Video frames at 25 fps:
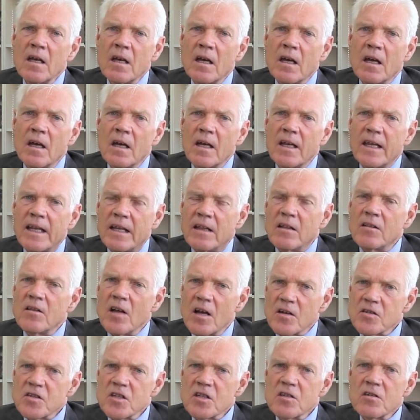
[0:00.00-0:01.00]

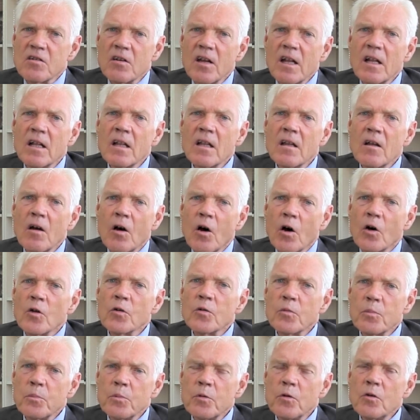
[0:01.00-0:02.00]
industrial
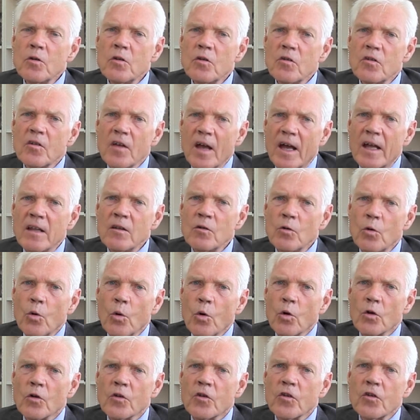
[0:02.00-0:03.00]
output and
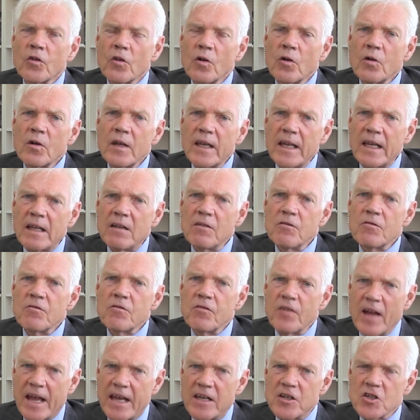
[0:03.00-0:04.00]
also
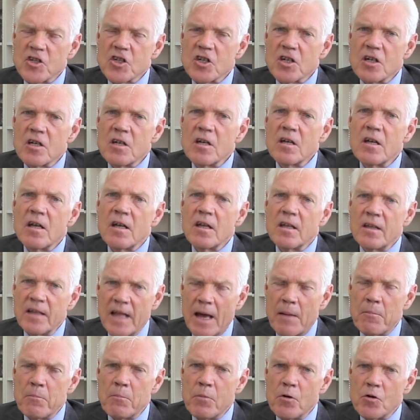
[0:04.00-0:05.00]
inflation
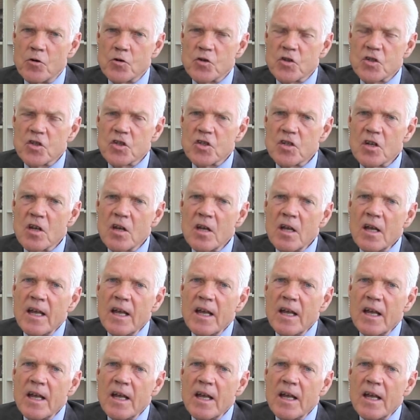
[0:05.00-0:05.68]
numbers.